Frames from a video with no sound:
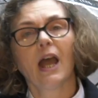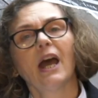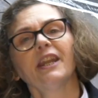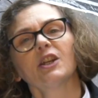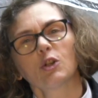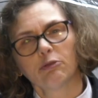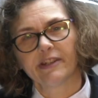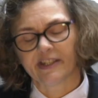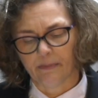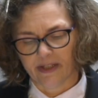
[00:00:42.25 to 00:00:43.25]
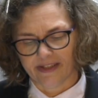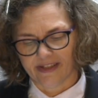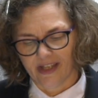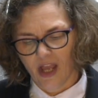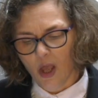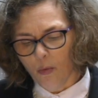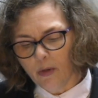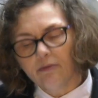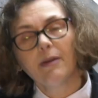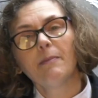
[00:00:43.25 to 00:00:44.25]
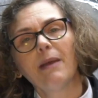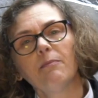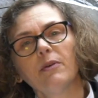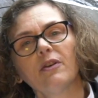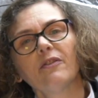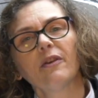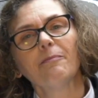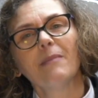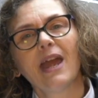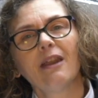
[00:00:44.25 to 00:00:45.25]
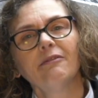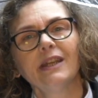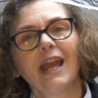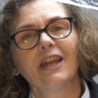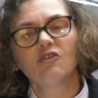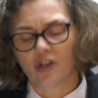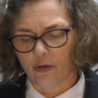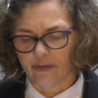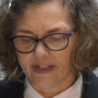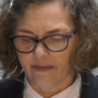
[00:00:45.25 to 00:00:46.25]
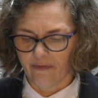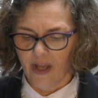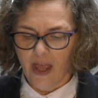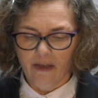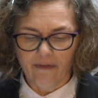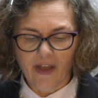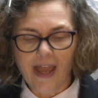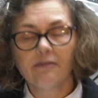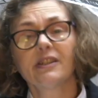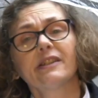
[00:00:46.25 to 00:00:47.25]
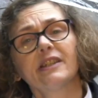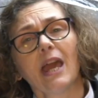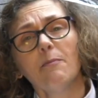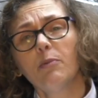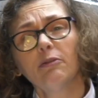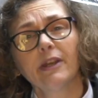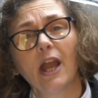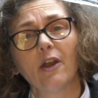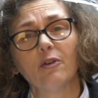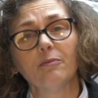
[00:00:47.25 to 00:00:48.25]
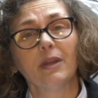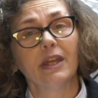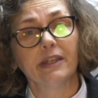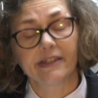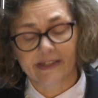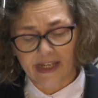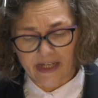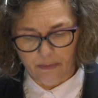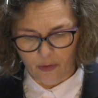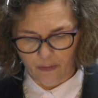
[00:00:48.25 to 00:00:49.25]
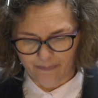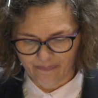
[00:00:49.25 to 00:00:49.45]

And at Christmas, we remember that Mary and Joseph found a temporary home in a stable.